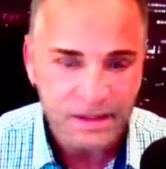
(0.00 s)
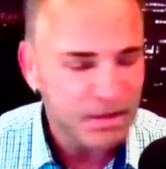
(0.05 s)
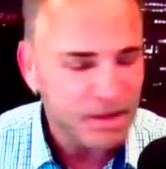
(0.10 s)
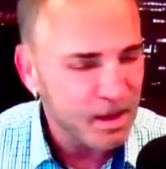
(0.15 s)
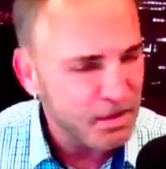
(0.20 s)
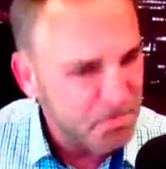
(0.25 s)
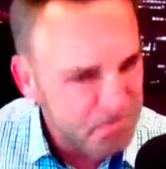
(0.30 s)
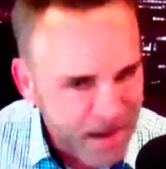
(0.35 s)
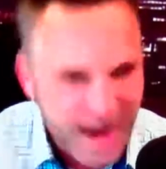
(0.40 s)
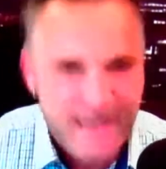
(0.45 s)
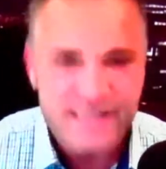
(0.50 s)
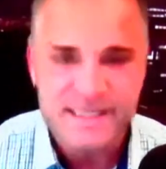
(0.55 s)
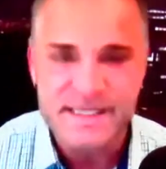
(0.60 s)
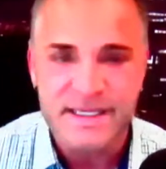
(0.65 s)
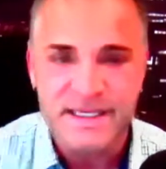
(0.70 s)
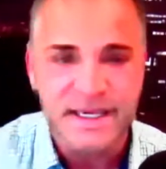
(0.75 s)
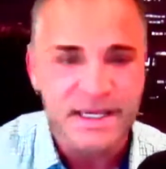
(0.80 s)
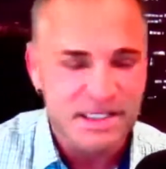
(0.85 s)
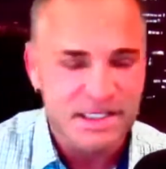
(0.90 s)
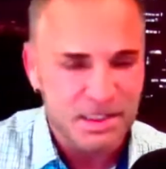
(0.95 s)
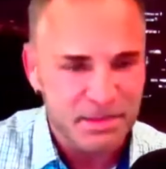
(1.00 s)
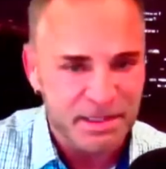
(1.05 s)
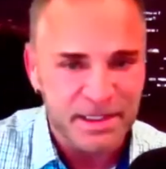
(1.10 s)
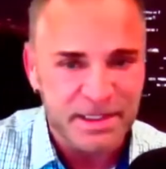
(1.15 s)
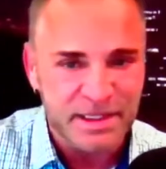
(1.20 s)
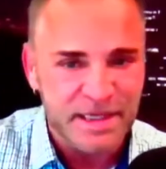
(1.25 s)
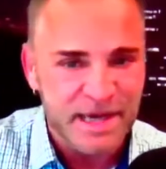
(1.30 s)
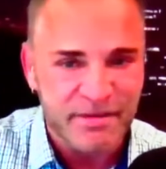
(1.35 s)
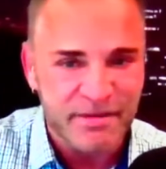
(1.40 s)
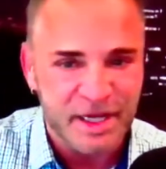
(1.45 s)
At best, it gets to be
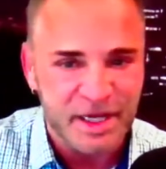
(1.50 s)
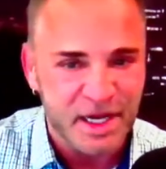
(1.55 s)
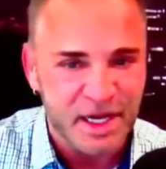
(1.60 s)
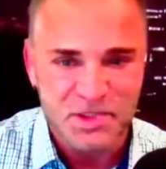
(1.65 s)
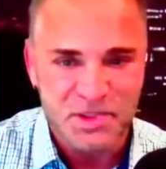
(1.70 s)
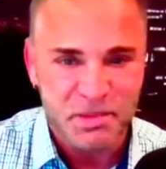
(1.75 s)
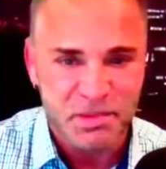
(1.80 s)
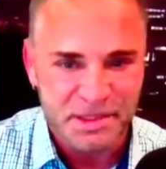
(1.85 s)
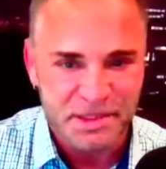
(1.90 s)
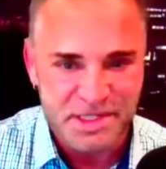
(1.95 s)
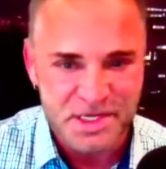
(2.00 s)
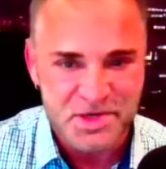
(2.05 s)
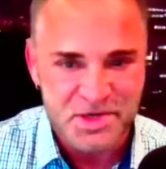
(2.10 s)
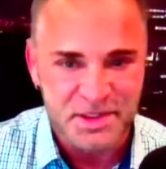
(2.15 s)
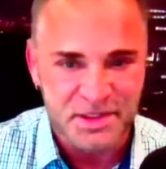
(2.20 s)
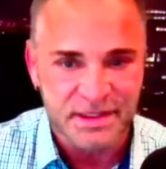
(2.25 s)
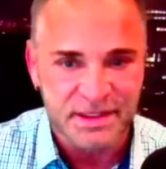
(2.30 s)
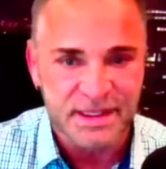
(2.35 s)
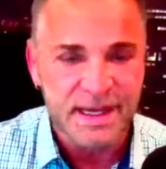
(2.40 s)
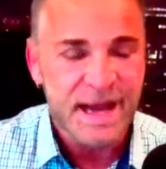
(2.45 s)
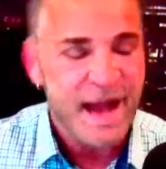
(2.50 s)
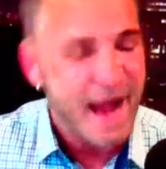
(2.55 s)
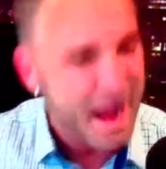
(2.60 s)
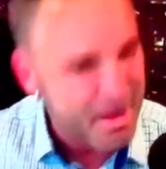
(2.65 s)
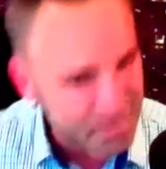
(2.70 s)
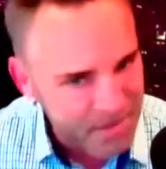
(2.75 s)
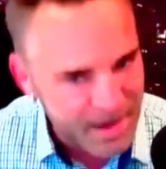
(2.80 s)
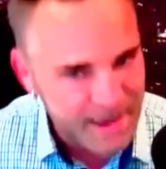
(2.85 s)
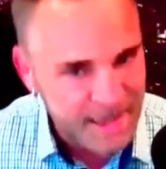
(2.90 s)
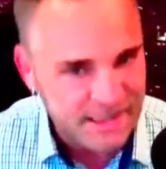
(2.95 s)
in the navigational position.
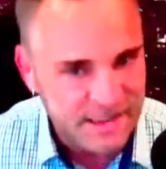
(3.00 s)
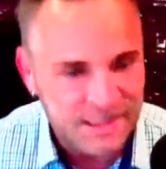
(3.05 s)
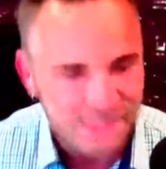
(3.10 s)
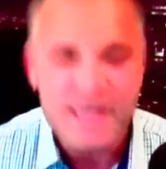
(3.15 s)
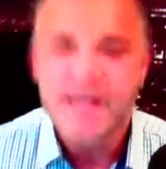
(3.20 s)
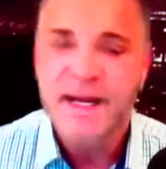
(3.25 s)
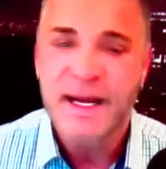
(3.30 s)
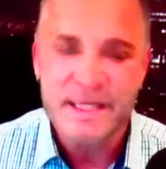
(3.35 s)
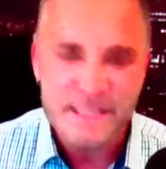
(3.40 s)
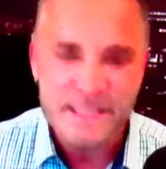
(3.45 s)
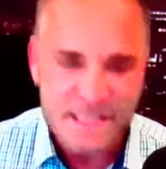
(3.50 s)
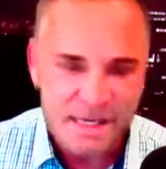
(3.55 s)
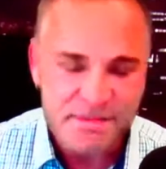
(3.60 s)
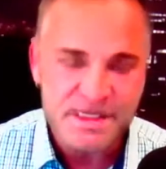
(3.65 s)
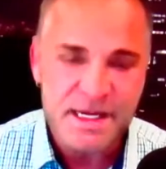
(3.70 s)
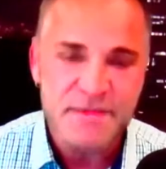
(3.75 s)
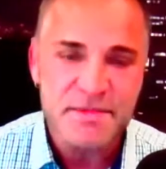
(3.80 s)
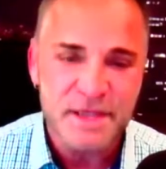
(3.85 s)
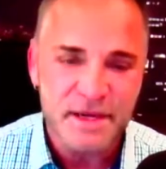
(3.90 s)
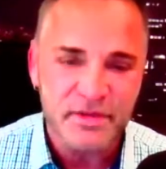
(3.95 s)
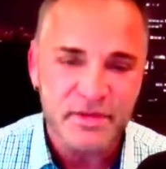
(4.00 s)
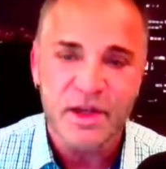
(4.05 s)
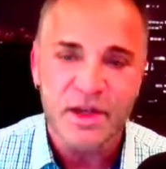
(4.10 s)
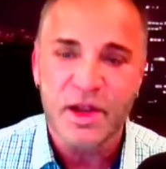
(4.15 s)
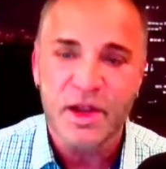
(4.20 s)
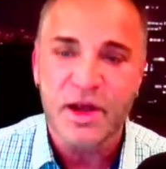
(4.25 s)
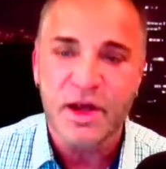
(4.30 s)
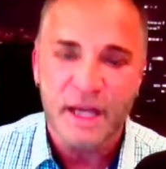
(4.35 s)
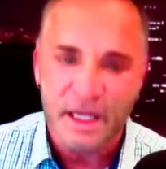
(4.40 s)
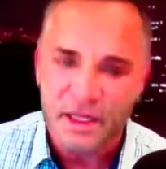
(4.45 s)
At best. And sometimes you have to
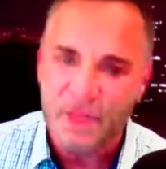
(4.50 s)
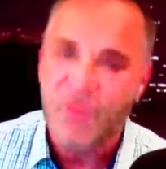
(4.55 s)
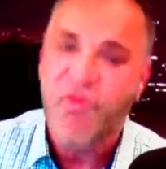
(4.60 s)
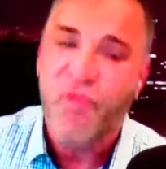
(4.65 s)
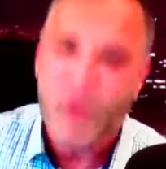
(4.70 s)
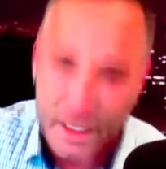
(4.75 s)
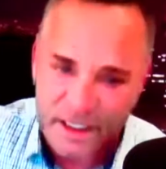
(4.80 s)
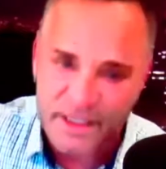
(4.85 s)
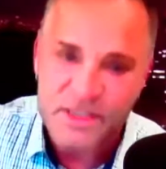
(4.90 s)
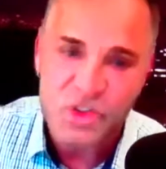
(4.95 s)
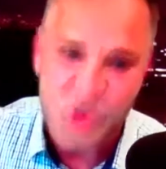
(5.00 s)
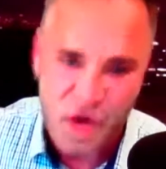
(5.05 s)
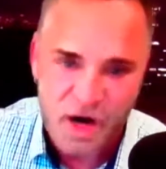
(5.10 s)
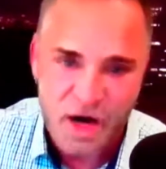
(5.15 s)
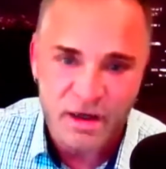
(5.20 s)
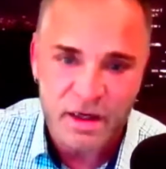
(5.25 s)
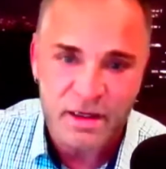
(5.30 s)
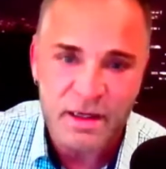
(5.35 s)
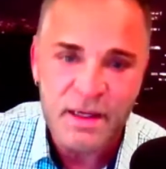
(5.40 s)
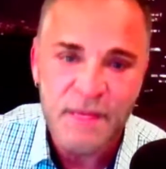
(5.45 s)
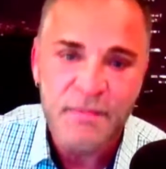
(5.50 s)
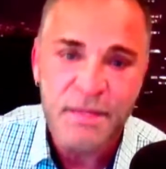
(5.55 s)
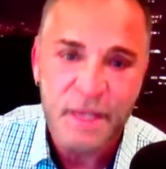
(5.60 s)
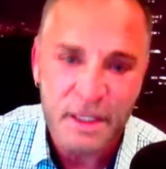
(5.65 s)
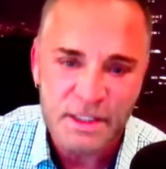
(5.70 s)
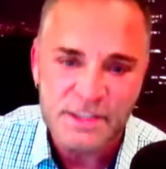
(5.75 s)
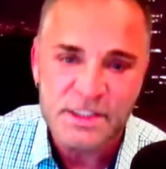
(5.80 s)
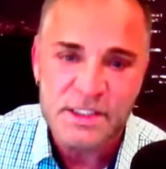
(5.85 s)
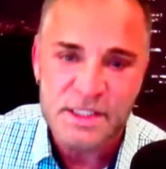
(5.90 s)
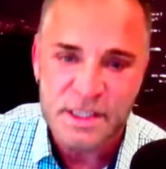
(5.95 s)
lock it in the freaking trunk
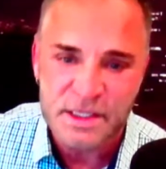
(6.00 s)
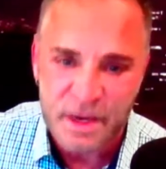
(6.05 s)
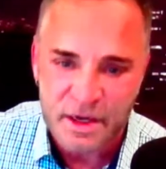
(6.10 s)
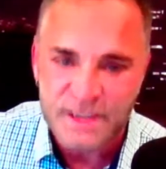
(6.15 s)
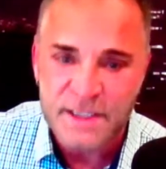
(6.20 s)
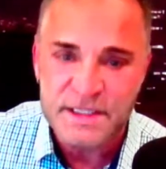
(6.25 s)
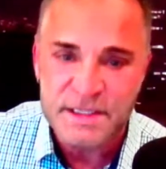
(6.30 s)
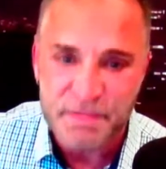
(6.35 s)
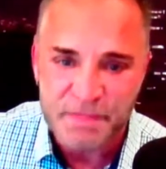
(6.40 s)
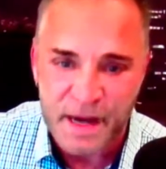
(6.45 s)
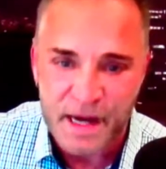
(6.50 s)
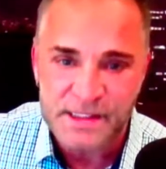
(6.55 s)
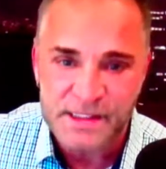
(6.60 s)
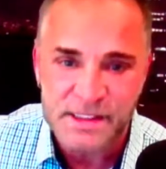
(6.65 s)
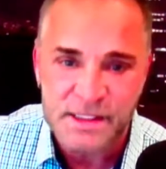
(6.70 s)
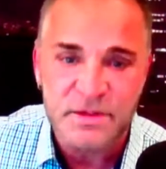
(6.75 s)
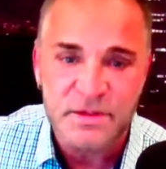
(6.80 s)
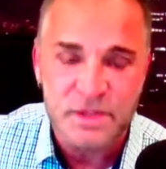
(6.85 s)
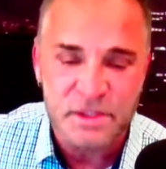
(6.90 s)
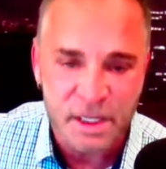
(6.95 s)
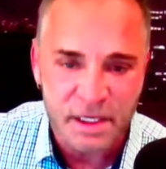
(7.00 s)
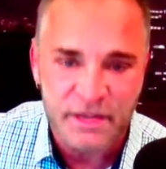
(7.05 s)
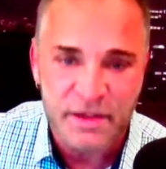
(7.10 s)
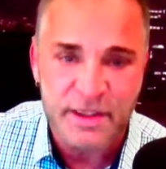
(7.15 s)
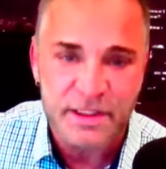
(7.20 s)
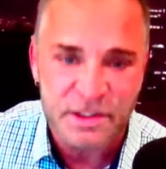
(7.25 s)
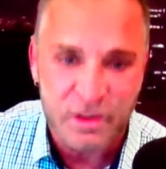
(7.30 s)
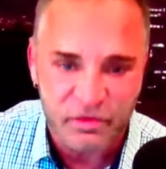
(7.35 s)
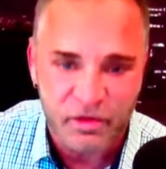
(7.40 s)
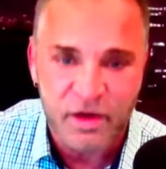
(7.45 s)
because it's a noisy bastard who's going to
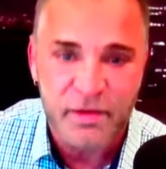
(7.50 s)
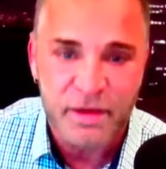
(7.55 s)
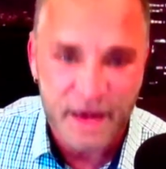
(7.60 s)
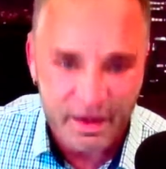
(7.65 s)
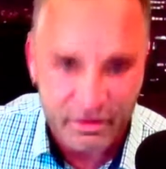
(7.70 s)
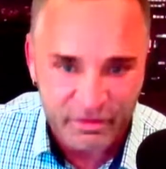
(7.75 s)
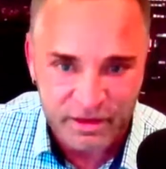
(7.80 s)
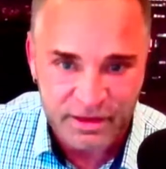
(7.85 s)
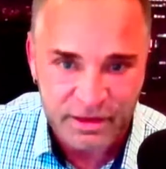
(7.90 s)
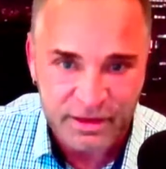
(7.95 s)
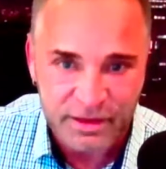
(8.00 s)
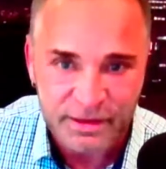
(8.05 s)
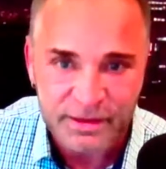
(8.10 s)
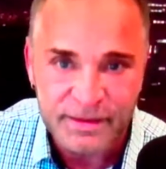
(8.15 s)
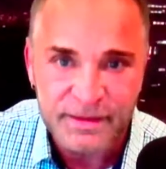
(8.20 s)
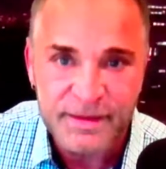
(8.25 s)
interfere with everything.